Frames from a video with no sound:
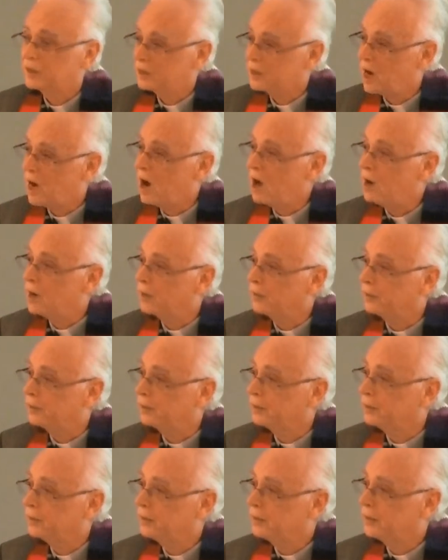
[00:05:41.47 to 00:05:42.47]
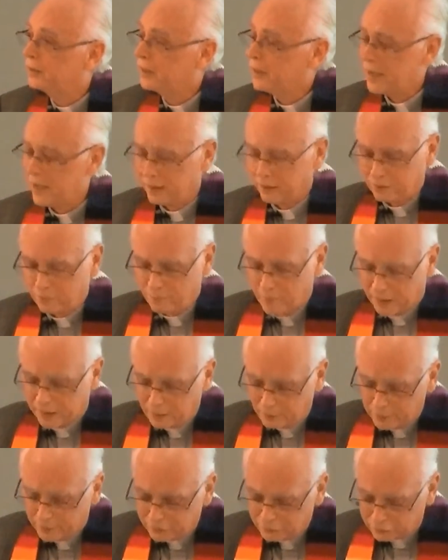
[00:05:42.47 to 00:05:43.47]
God can't make
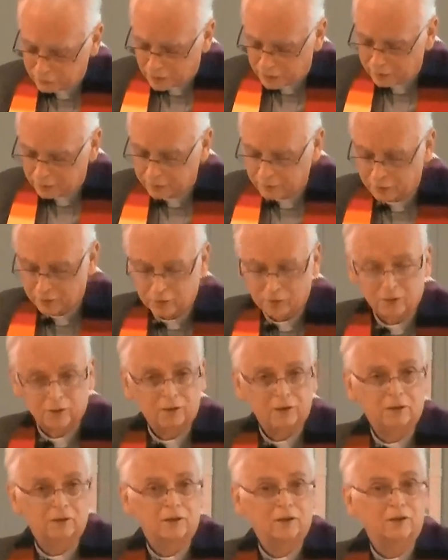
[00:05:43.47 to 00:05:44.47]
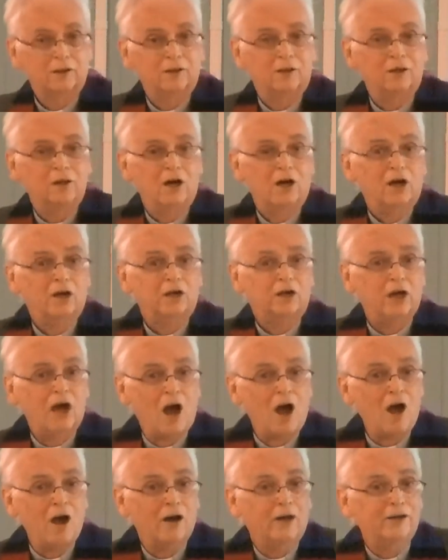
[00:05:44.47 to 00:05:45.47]
a mistake.
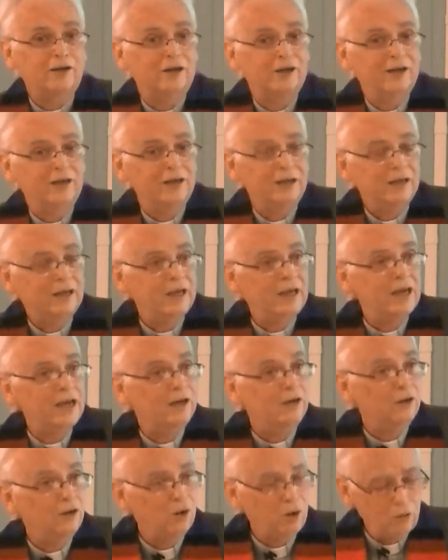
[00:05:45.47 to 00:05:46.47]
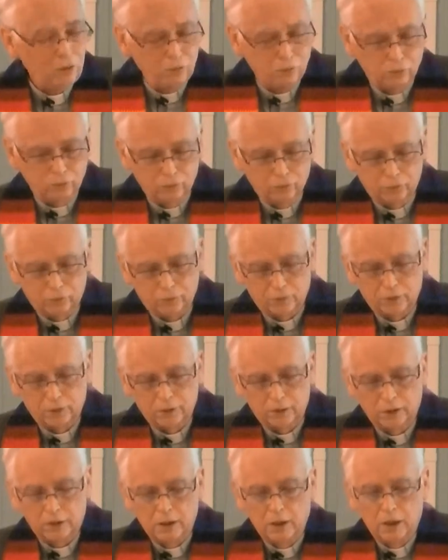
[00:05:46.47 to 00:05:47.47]
God can't lose.
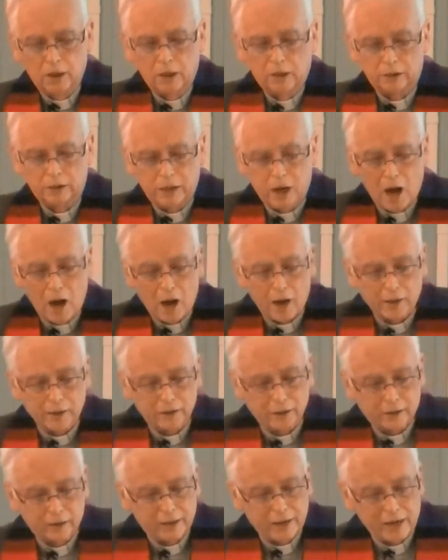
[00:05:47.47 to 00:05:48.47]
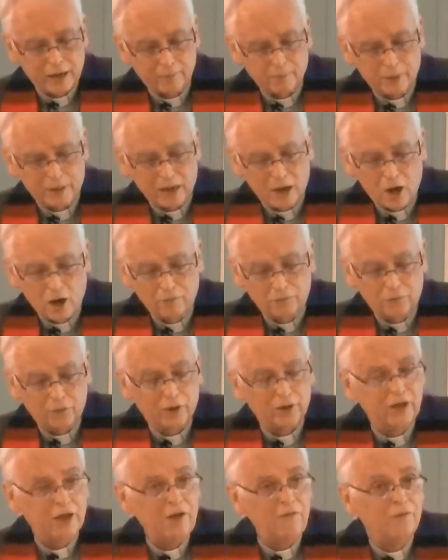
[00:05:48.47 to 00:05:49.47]
God can't be
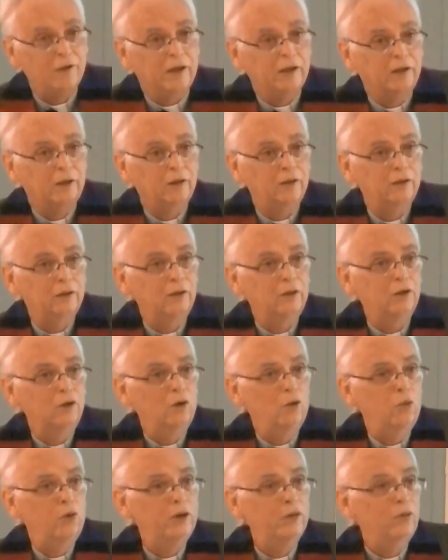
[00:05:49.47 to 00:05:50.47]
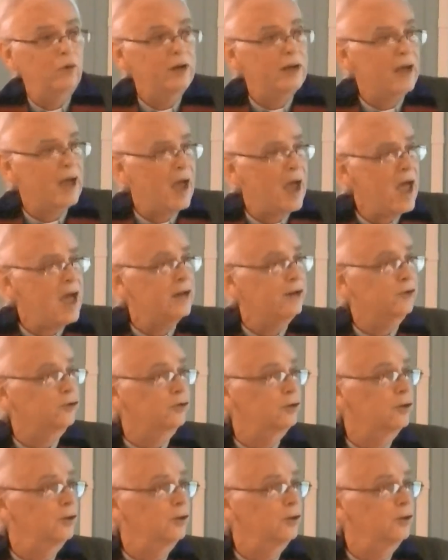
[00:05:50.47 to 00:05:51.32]
unforgiving when we ask